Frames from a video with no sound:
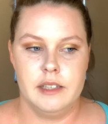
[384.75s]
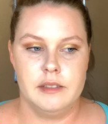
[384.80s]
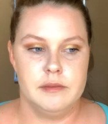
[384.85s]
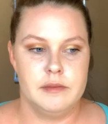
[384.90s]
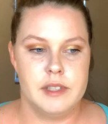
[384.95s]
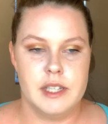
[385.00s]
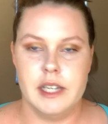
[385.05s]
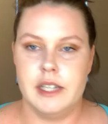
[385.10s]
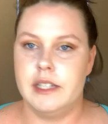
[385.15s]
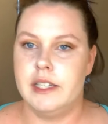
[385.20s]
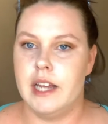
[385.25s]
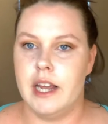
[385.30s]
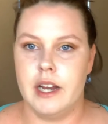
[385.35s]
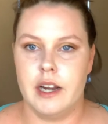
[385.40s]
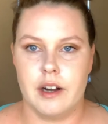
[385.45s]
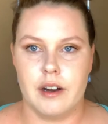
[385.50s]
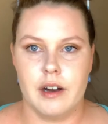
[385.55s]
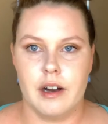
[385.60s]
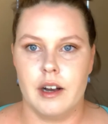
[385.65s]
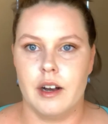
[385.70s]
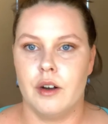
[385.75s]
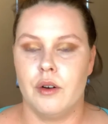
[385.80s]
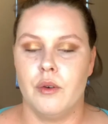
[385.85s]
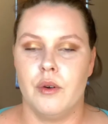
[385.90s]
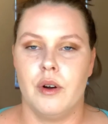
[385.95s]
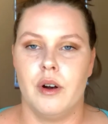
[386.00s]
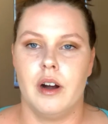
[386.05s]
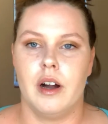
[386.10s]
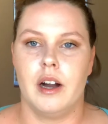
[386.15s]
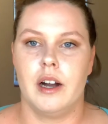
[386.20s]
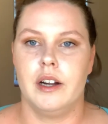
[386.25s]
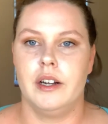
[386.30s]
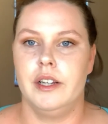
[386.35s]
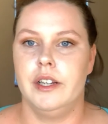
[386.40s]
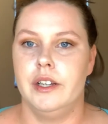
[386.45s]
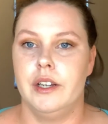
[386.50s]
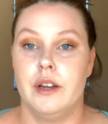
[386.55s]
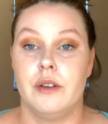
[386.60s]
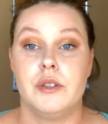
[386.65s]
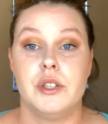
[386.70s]
to dinner or,
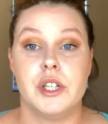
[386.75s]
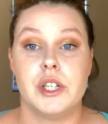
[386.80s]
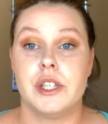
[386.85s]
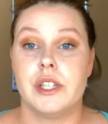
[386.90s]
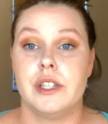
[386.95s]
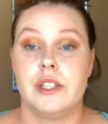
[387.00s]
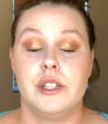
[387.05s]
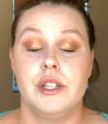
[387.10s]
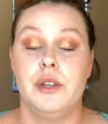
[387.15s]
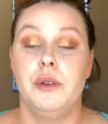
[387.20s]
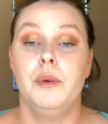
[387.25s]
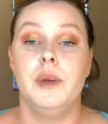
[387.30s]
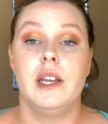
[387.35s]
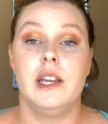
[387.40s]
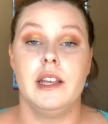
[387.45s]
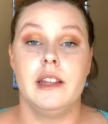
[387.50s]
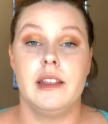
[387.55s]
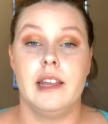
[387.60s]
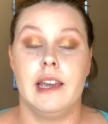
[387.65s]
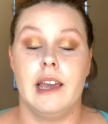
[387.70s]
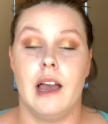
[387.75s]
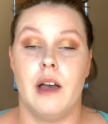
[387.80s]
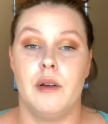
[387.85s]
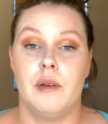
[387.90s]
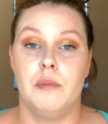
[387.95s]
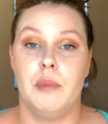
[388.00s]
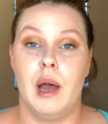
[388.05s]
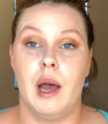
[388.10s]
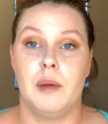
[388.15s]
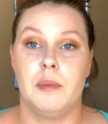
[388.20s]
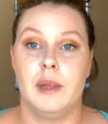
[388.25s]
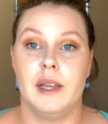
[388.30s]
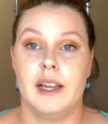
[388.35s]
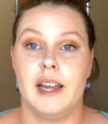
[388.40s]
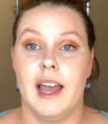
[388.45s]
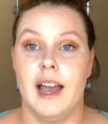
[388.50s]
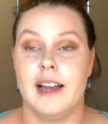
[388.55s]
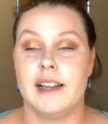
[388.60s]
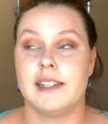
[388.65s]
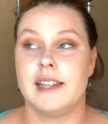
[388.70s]
just do anything out in
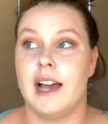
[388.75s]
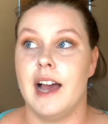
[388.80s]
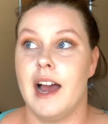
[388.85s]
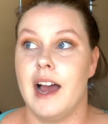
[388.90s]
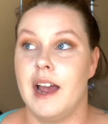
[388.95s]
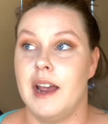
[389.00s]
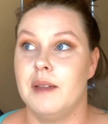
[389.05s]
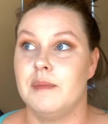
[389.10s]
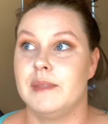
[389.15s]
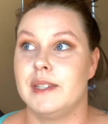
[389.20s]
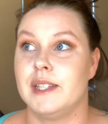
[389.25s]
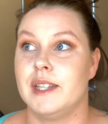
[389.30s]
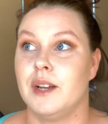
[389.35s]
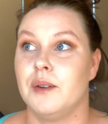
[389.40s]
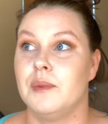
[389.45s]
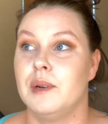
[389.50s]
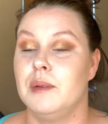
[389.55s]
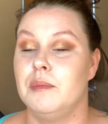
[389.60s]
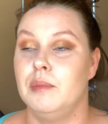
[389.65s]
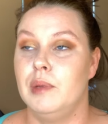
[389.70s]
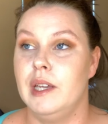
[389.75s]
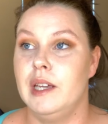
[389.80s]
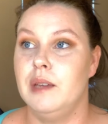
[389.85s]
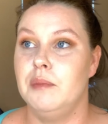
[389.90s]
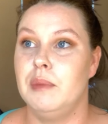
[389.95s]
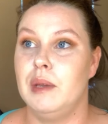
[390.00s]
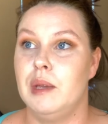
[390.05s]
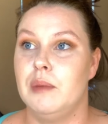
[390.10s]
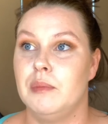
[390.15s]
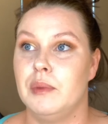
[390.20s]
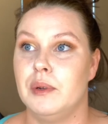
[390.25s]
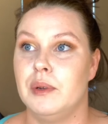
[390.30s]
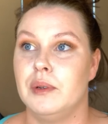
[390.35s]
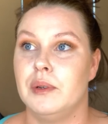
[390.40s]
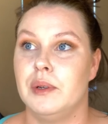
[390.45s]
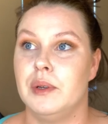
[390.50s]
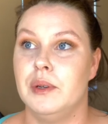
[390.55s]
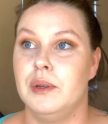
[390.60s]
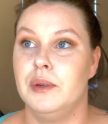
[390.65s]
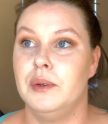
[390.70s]
public, at times there would be
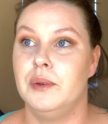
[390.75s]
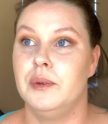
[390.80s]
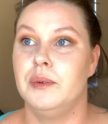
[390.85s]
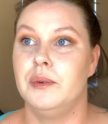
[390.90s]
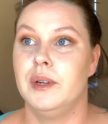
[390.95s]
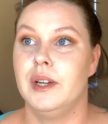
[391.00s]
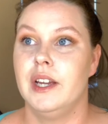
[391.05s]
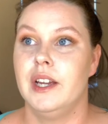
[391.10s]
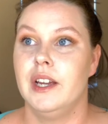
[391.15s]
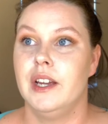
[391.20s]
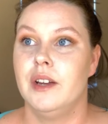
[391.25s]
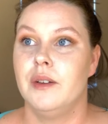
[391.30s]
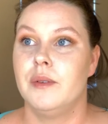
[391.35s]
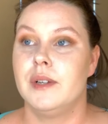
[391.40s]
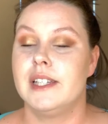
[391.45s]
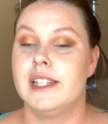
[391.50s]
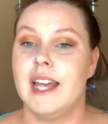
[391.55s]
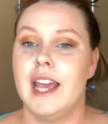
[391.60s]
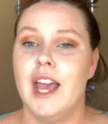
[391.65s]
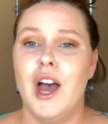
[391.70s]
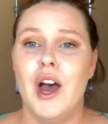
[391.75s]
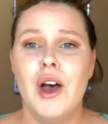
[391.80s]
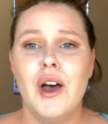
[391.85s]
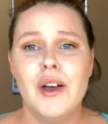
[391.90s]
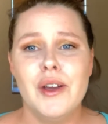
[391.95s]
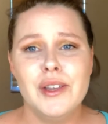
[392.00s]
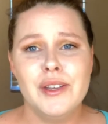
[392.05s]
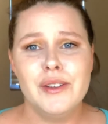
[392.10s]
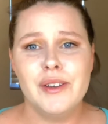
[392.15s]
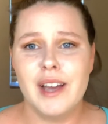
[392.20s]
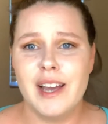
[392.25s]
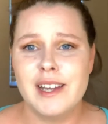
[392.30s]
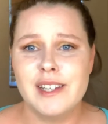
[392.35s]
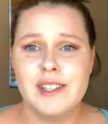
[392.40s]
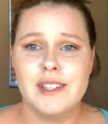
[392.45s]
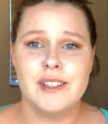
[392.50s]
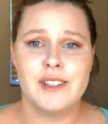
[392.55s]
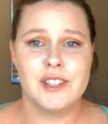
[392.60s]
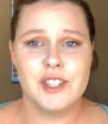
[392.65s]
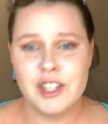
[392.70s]
people who would say, "Oh, you
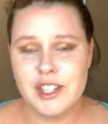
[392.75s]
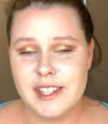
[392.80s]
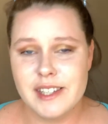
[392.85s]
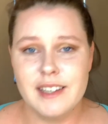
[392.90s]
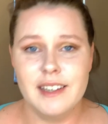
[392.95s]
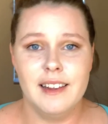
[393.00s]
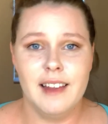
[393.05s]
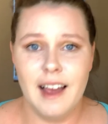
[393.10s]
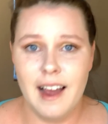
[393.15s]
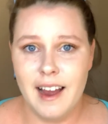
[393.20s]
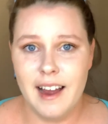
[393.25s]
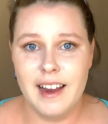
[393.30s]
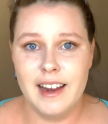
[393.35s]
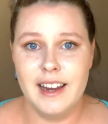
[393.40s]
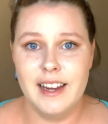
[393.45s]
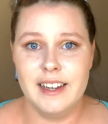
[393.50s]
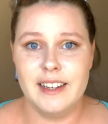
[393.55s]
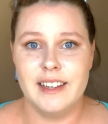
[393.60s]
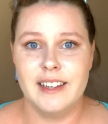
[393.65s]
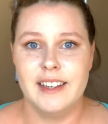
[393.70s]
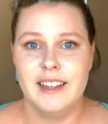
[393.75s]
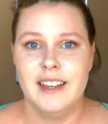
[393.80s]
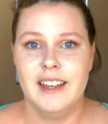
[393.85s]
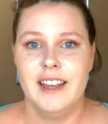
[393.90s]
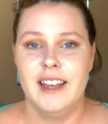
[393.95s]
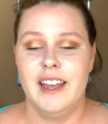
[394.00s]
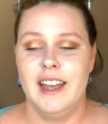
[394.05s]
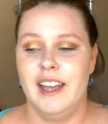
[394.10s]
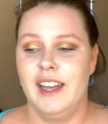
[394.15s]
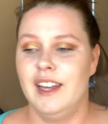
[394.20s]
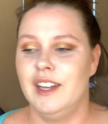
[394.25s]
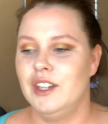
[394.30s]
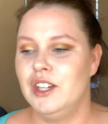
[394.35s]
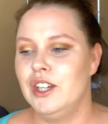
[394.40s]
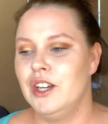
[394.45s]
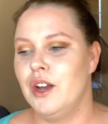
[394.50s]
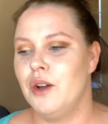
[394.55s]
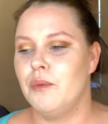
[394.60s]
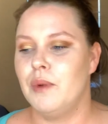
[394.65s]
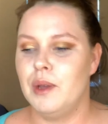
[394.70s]
guys look just alike." And,
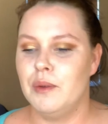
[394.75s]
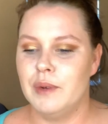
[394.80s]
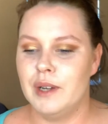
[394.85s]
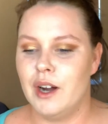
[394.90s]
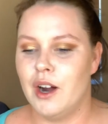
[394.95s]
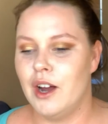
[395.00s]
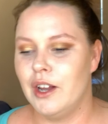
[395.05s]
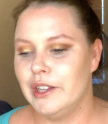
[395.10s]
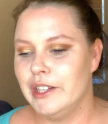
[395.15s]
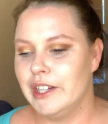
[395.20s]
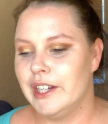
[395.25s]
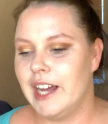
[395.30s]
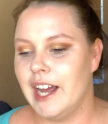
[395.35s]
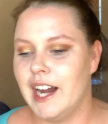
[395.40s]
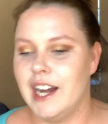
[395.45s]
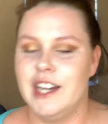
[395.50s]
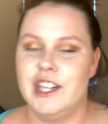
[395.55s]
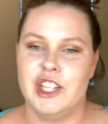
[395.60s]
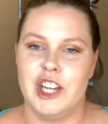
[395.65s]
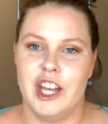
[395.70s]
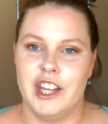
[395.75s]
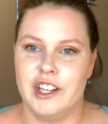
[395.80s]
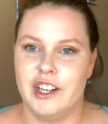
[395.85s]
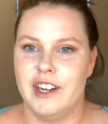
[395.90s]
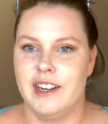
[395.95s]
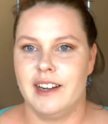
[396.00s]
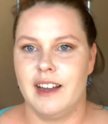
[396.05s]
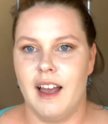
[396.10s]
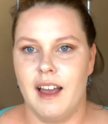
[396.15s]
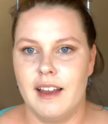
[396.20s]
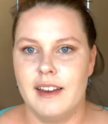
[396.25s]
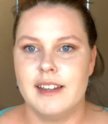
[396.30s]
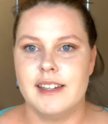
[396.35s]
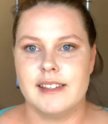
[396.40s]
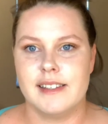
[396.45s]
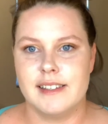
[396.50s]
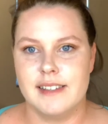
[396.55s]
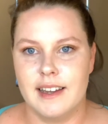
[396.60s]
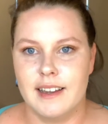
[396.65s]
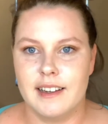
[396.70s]
we would all look at each other and kind of
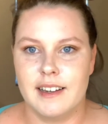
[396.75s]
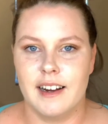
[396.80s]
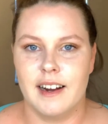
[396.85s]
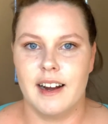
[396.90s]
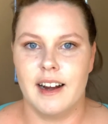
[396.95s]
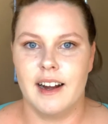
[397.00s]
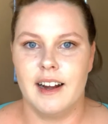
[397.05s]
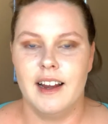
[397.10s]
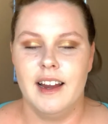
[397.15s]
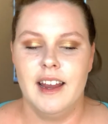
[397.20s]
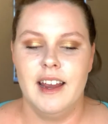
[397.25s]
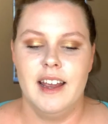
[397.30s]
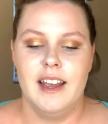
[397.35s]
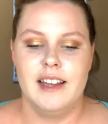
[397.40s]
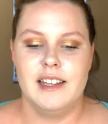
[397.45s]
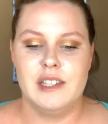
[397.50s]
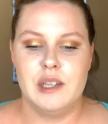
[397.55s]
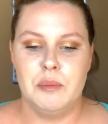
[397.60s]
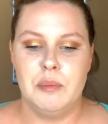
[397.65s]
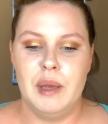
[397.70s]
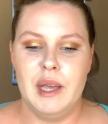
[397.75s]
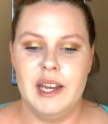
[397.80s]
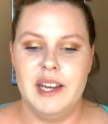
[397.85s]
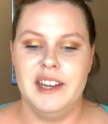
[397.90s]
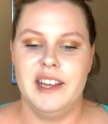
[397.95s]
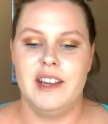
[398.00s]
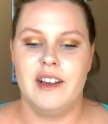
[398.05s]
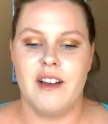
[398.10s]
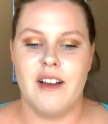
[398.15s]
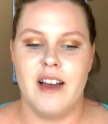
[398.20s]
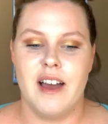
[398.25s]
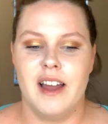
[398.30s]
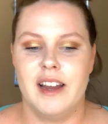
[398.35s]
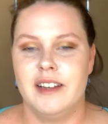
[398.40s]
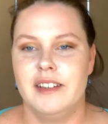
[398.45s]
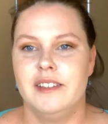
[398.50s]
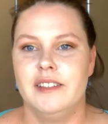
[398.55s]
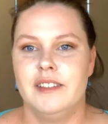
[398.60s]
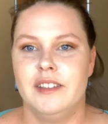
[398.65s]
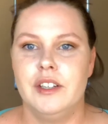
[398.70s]
snicker. And depending
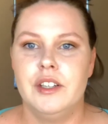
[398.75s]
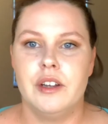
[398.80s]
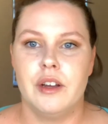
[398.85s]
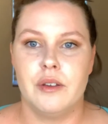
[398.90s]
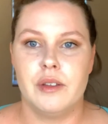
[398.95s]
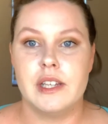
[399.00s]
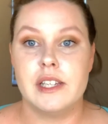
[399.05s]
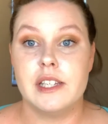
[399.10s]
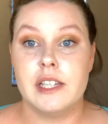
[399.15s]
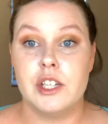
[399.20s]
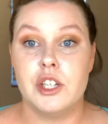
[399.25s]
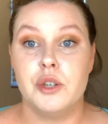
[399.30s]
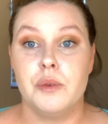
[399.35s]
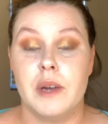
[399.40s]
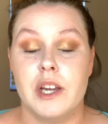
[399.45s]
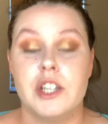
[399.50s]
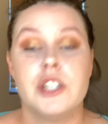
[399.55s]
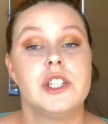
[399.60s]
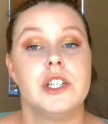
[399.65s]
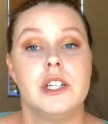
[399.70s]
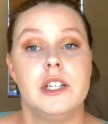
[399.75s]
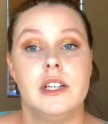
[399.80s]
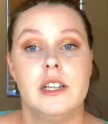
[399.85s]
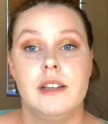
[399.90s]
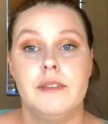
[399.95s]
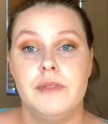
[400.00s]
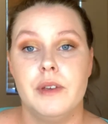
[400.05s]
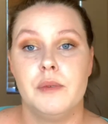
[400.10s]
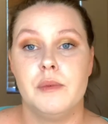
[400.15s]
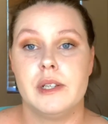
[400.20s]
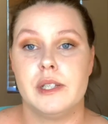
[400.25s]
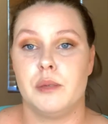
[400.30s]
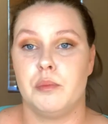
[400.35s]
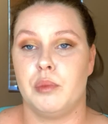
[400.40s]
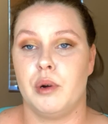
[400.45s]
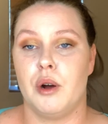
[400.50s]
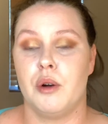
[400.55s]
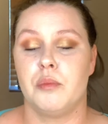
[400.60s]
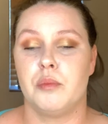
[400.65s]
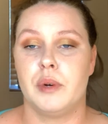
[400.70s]
on, the situation and if it was
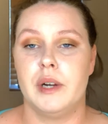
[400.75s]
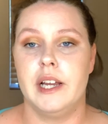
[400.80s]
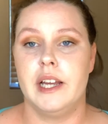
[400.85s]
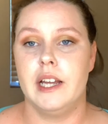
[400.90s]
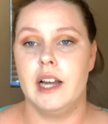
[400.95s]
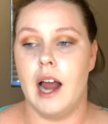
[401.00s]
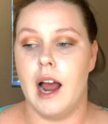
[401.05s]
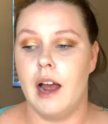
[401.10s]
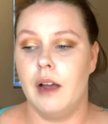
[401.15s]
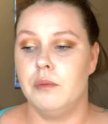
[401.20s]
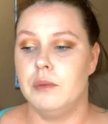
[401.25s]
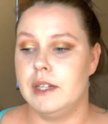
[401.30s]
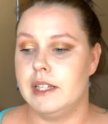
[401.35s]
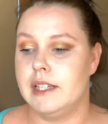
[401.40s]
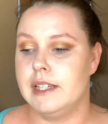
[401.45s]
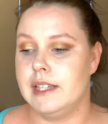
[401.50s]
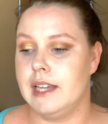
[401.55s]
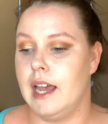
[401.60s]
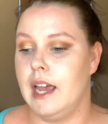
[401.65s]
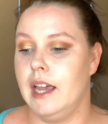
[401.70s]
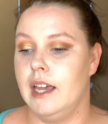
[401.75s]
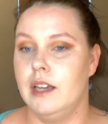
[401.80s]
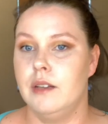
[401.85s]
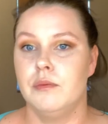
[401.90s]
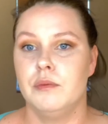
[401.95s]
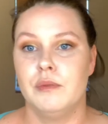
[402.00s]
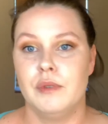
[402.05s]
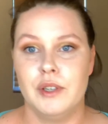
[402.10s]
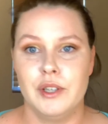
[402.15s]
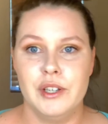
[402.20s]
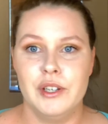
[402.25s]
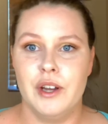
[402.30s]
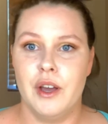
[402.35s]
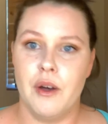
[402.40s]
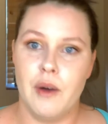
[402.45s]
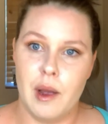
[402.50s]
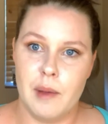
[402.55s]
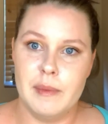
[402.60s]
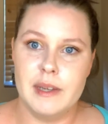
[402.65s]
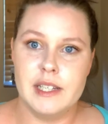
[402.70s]
appropriate, I would say, "Well,
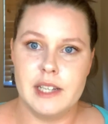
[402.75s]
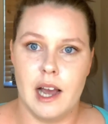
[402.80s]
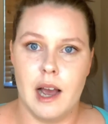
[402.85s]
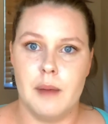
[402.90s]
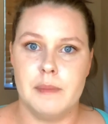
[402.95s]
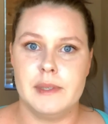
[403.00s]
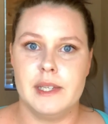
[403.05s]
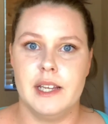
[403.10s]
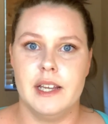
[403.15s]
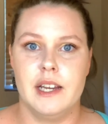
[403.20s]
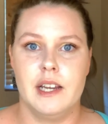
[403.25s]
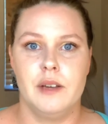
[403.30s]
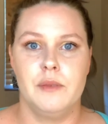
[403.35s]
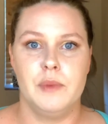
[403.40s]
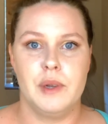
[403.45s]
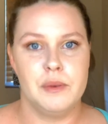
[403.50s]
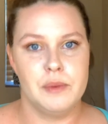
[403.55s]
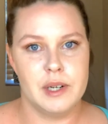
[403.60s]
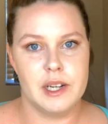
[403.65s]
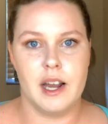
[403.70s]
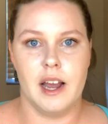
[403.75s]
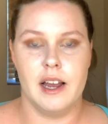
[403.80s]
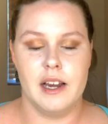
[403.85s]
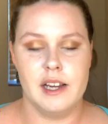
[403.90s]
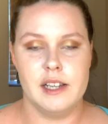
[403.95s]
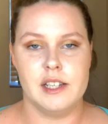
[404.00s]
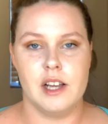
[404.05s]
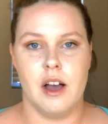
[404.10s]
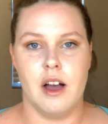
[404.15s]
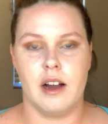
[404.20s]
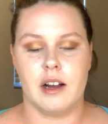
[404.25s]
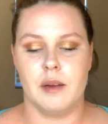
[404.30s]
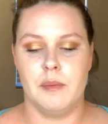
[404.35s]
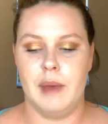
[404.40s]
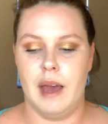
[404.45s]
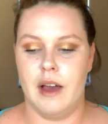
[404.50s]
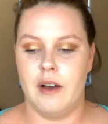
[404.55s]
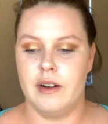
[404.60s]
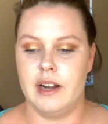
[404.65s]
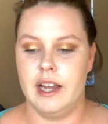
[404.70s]
I'm adopted," and we would kind of talk
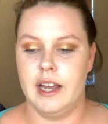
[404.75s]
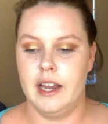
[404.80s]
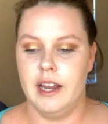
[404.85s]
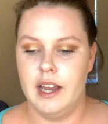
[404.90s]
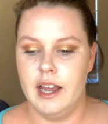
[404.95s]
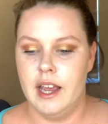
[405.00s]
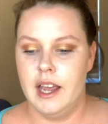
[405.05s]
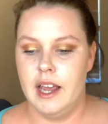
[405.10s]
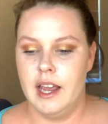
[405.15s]
about it.